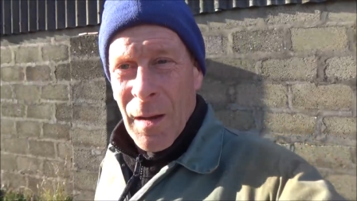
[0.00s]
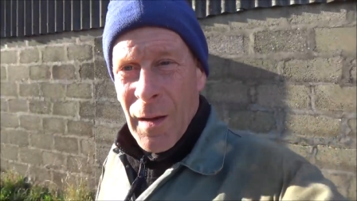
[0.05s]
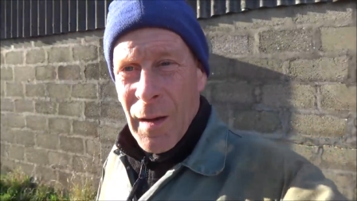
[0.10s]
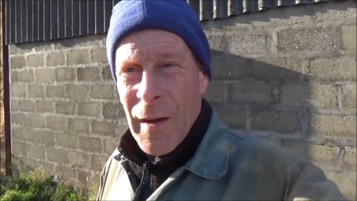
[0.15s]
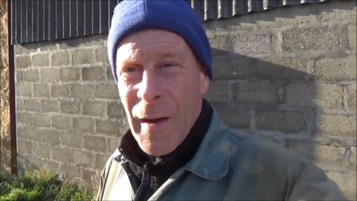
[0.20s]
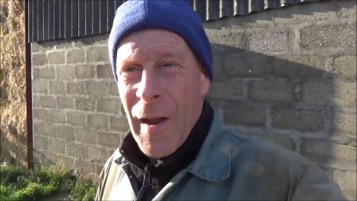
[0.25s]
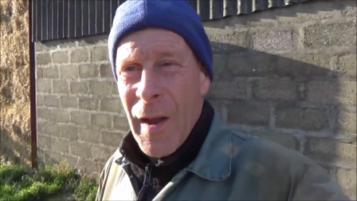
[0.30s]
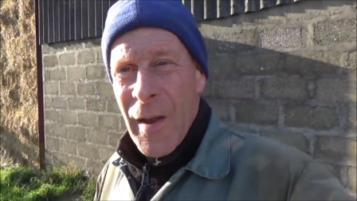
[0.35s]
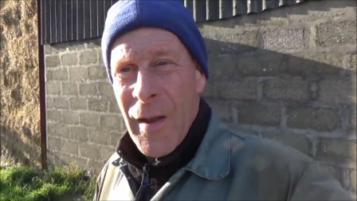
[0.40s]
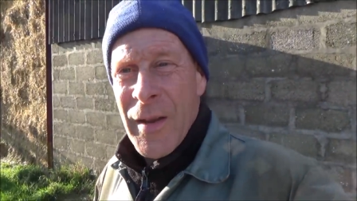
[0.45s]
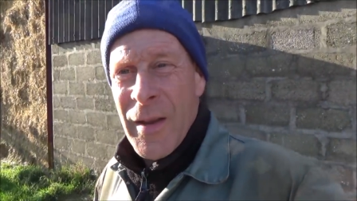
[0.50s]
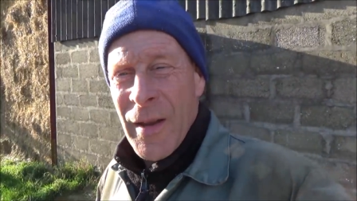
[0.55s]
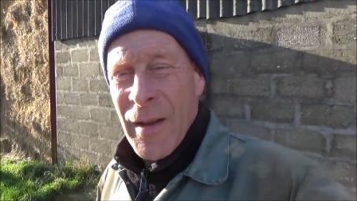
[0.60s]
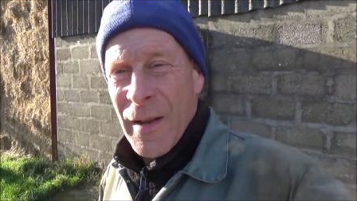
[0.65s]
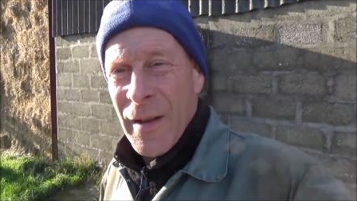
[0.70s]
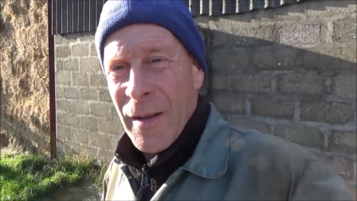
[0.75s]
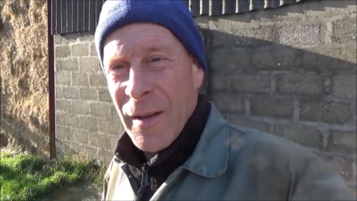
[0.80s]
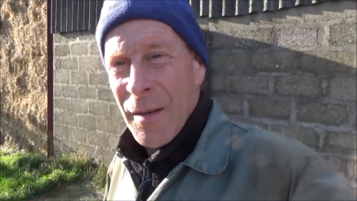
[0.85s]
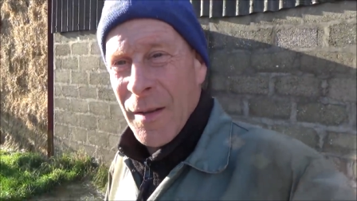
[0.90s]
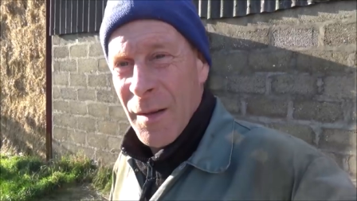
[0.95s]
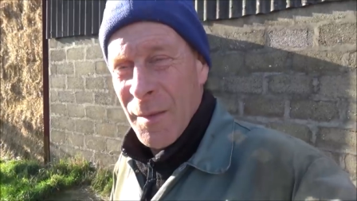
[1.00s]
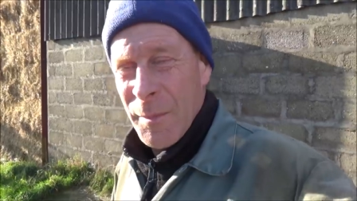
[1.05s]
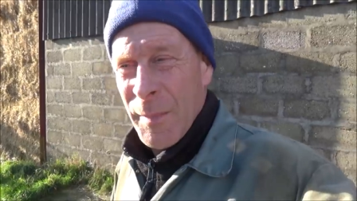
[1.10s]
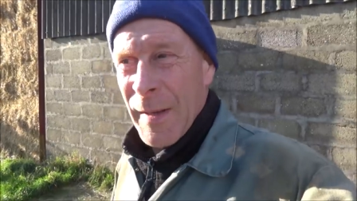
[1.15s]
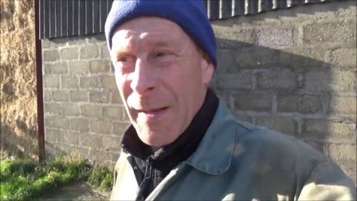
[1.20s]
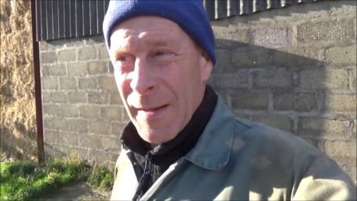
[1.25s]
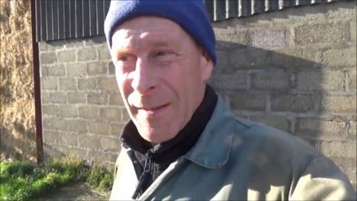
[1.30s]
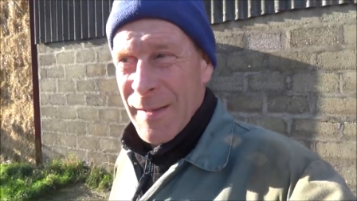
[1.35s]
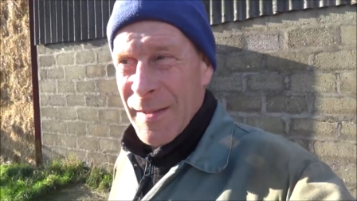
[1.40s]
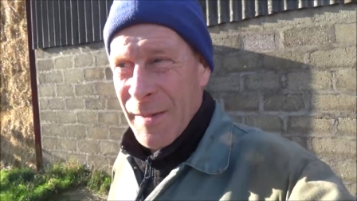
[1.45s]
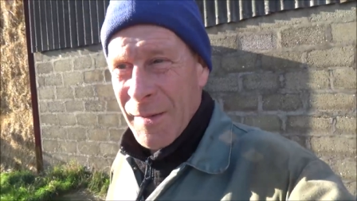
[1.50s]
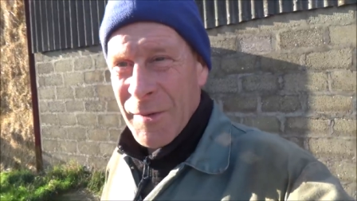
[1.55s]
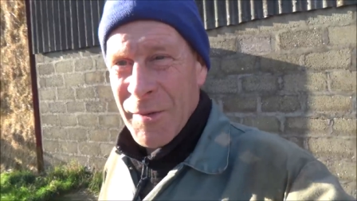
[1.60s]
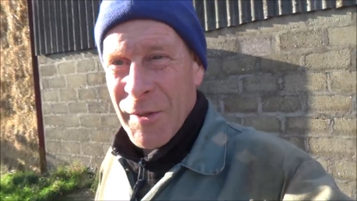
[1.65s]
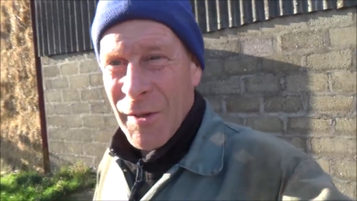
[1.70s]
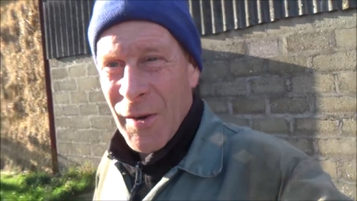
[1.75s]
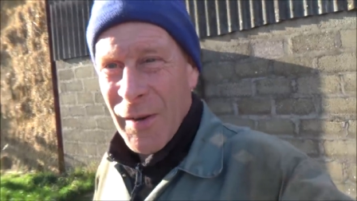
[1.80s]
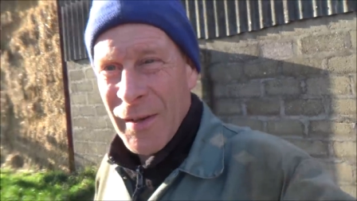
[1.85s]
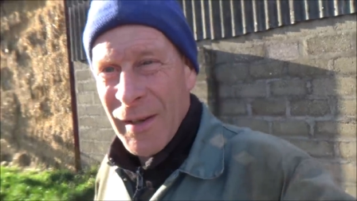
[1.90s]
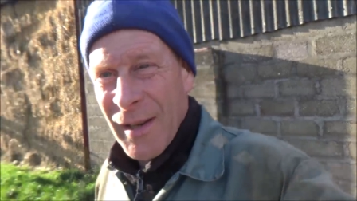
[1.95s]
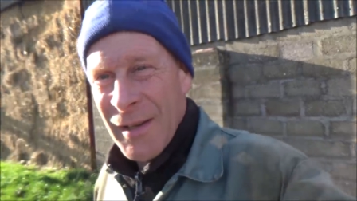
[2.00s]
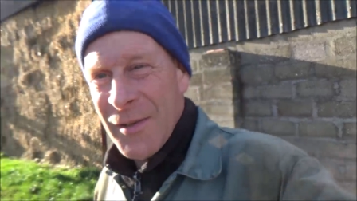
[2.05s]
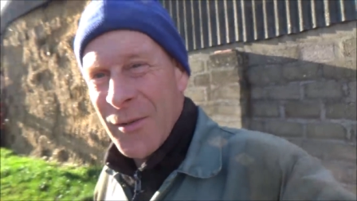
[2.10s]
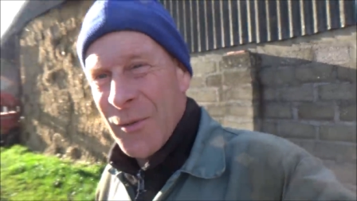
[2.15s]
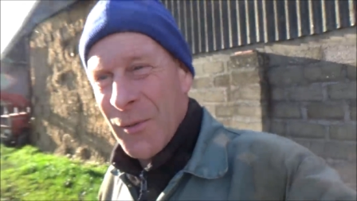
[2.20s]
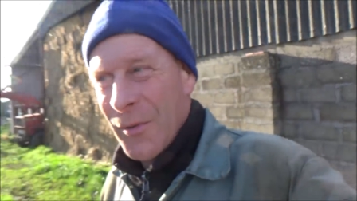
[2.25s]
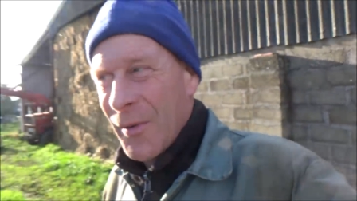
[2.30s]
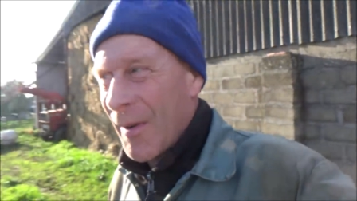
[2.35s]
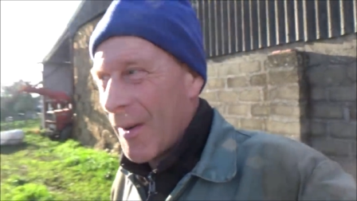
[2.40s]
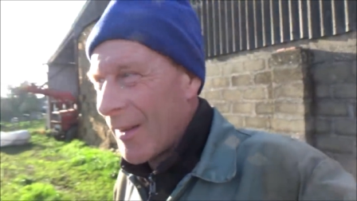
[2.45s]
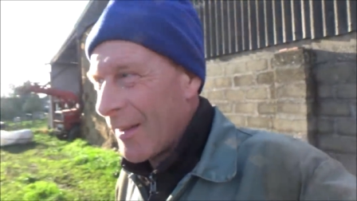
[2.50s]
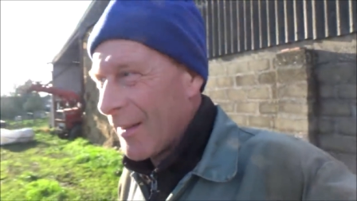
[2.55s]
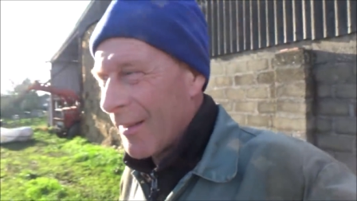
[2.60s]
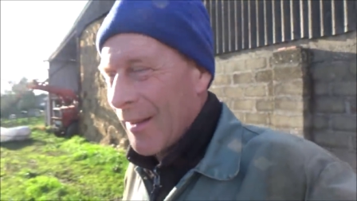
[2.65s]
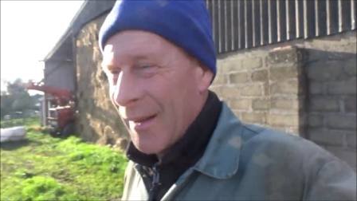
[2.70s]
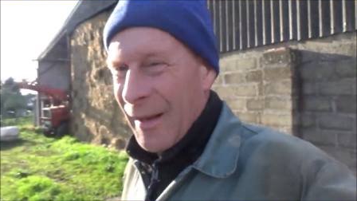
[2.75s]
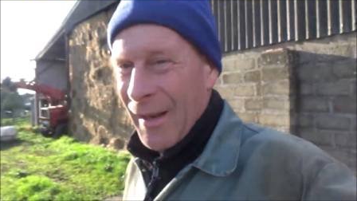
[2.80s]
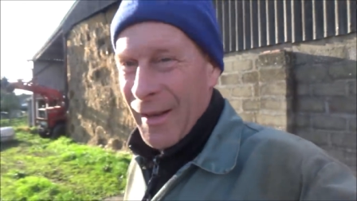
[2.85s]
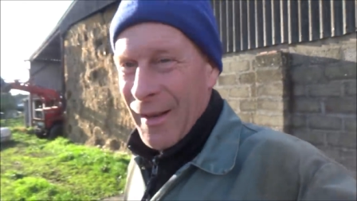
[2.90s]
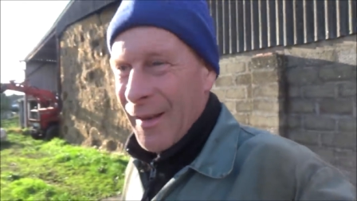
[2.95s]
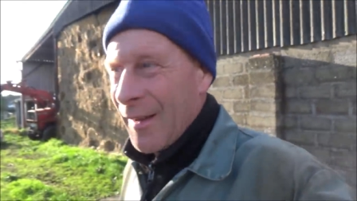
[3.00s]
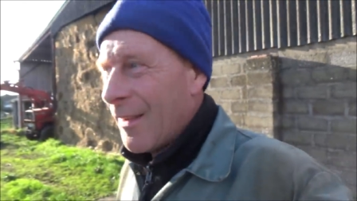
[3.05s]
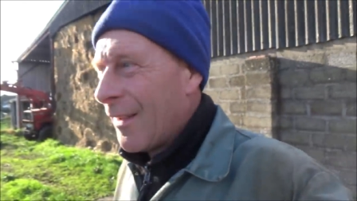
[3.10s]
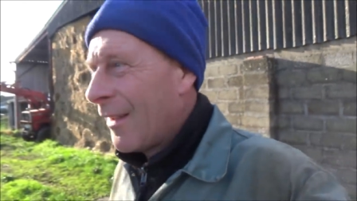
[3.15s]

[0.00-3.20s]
Aye aye, bit of sunshine, that's alright, isn't it?